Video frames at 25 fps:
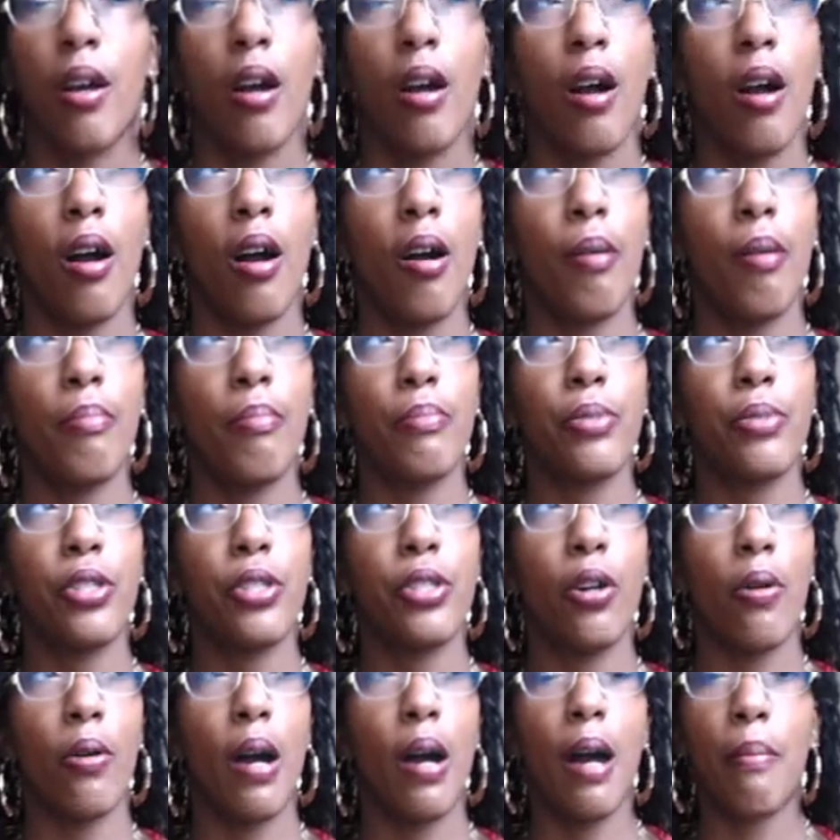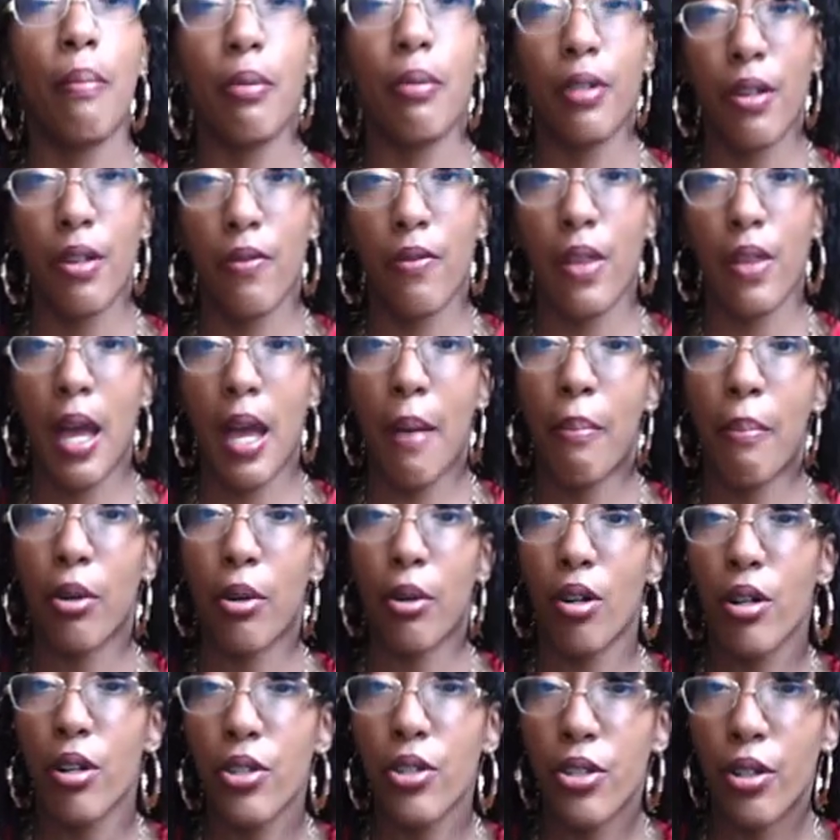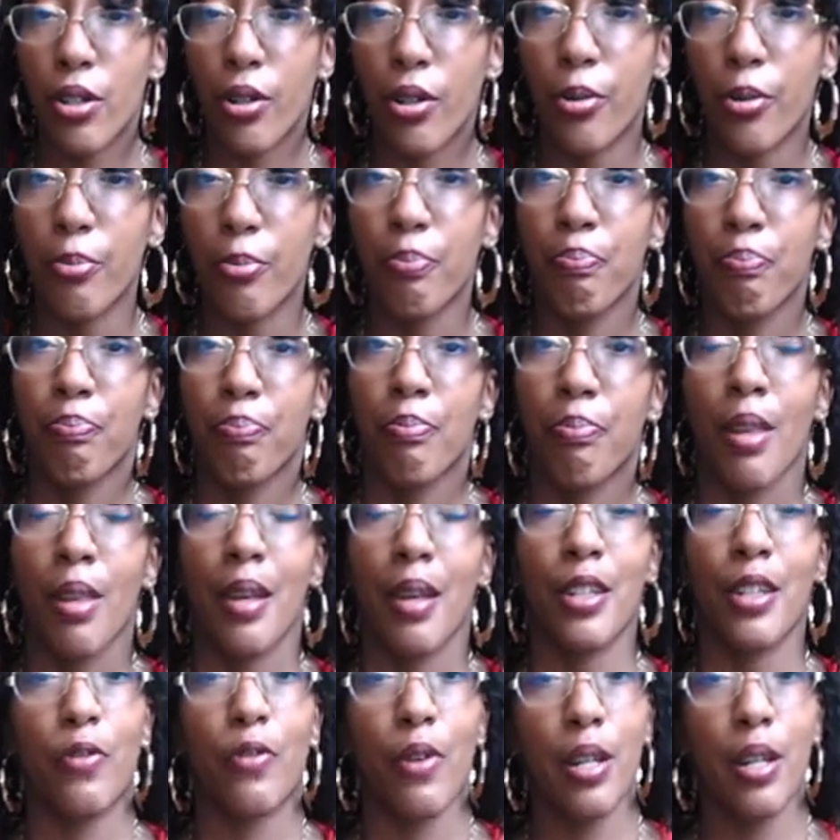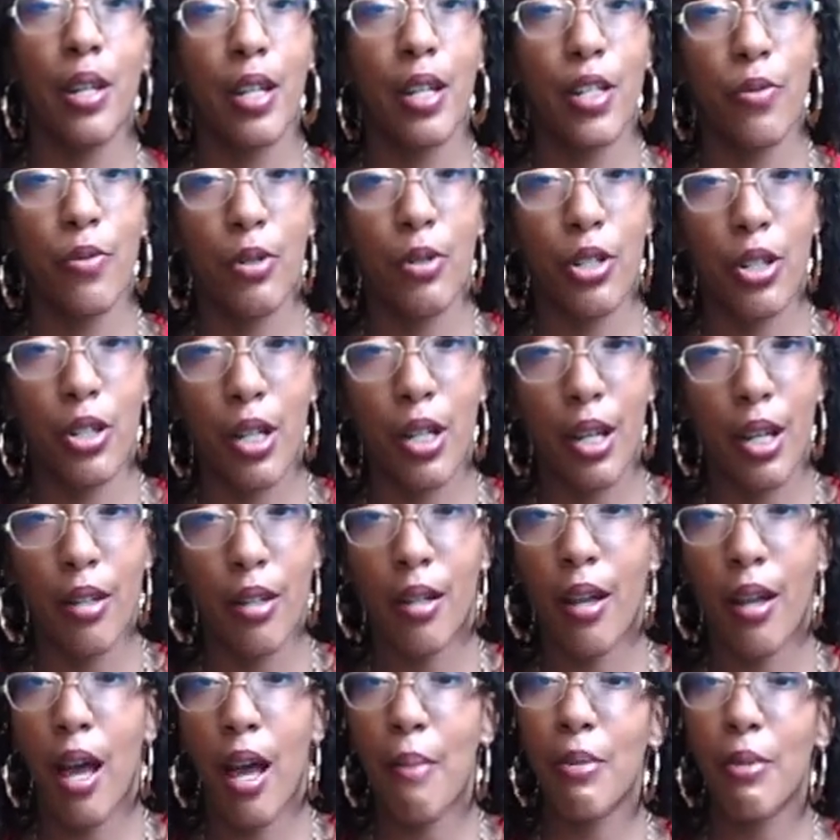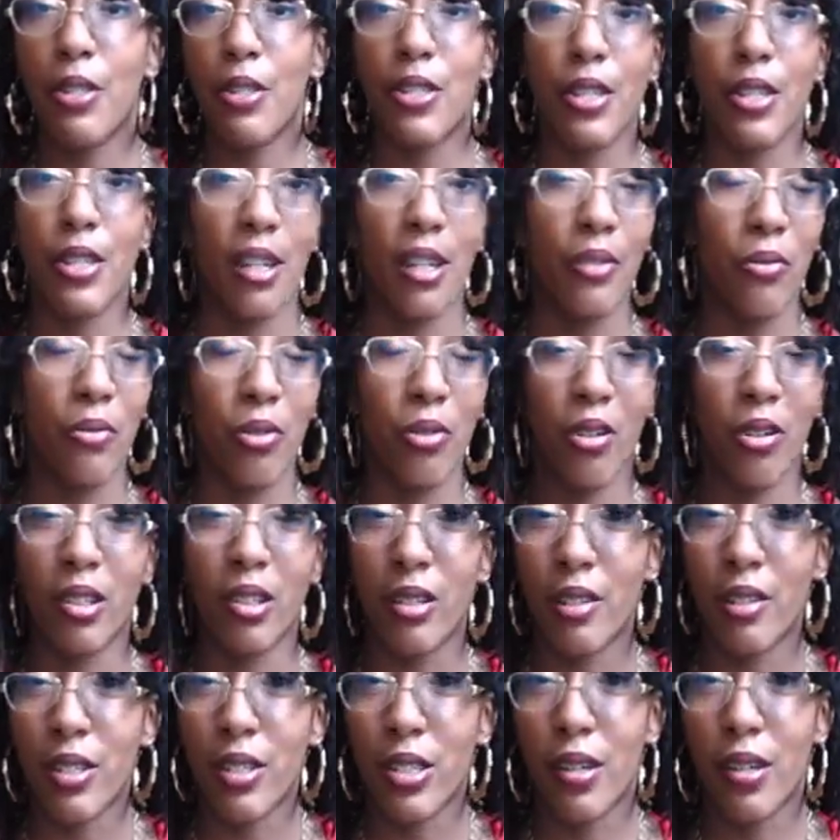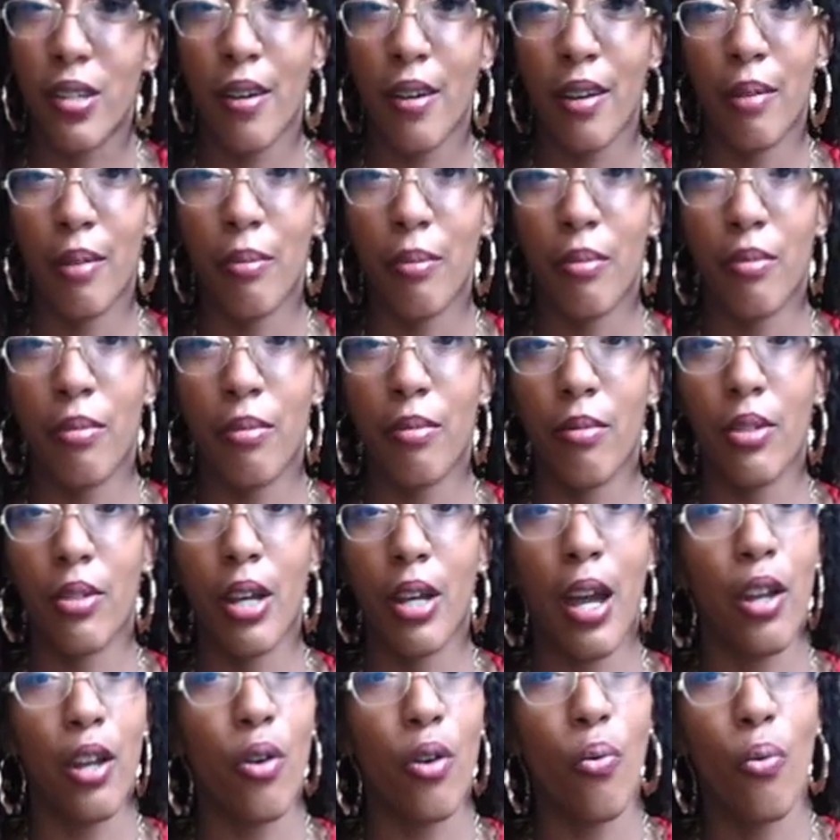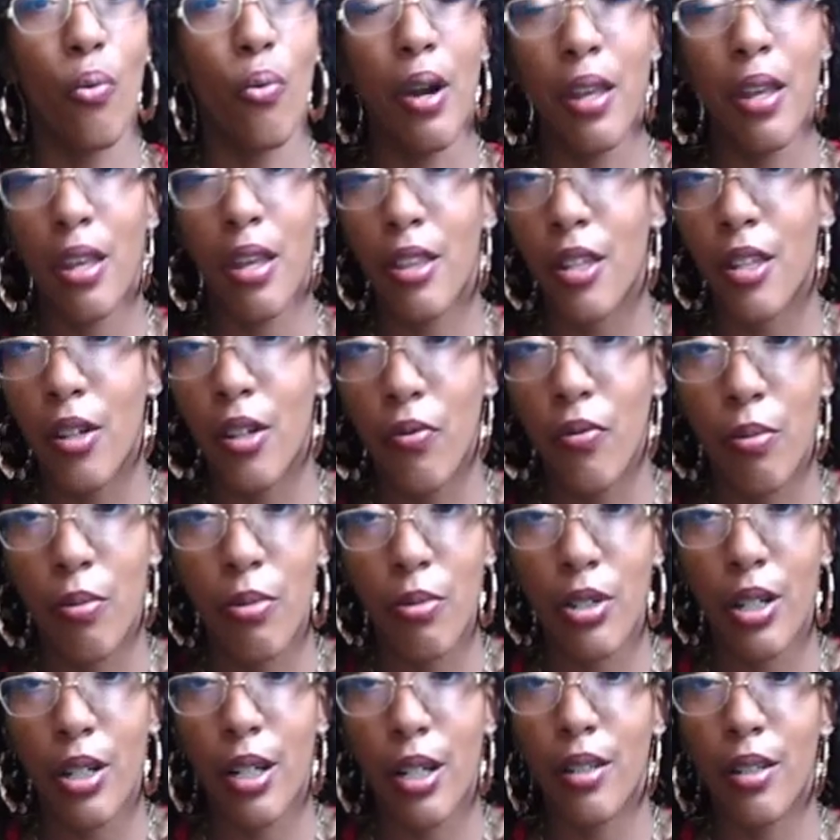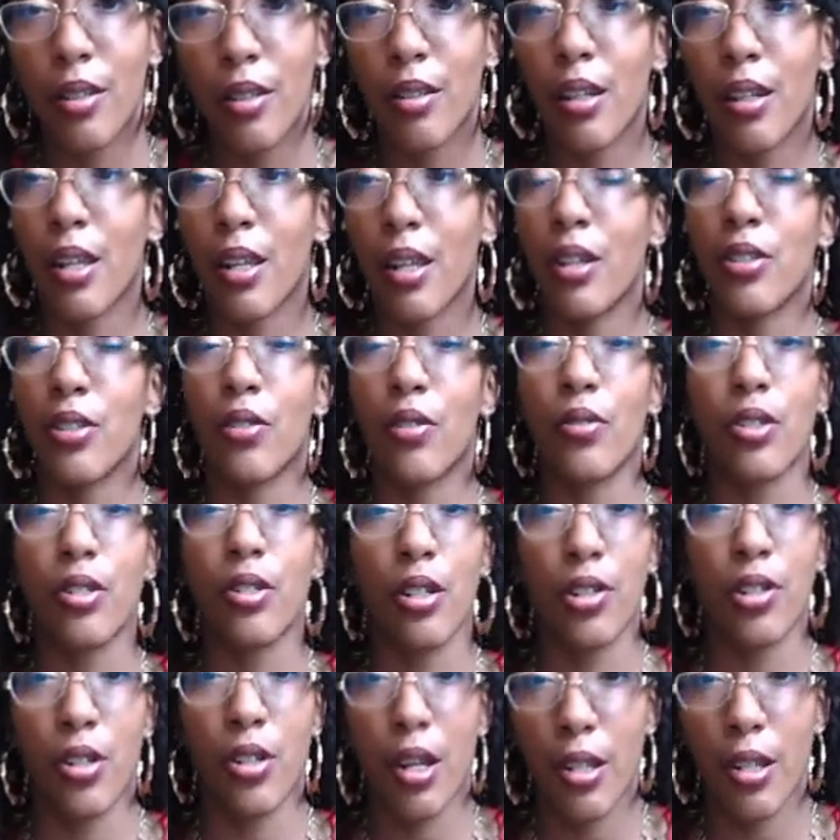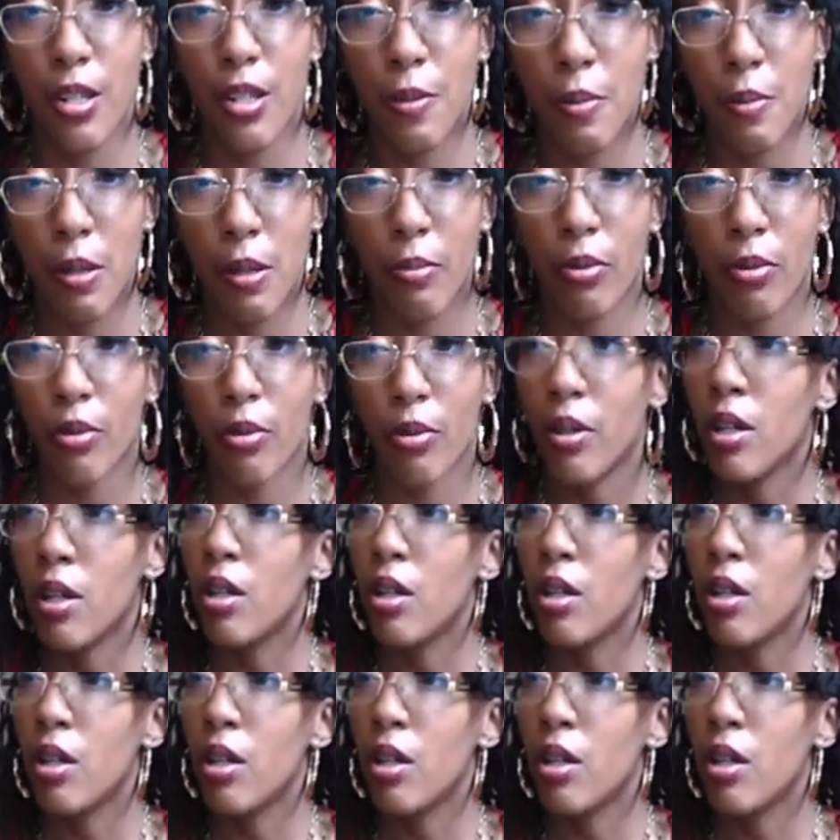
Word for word: Um, so I believe that, but also it's funny because with China, I've been saying for a long time that I don't want anything from China and I don't trust Chinese people.